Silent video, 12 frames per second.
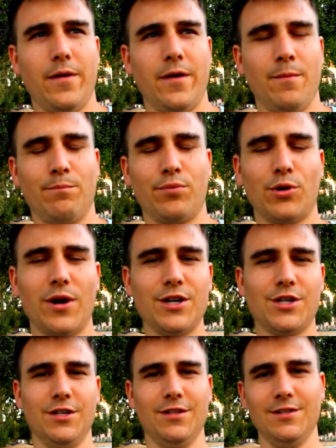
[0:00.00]

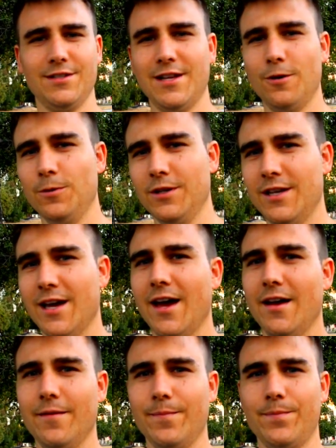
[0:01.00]
impressions that we get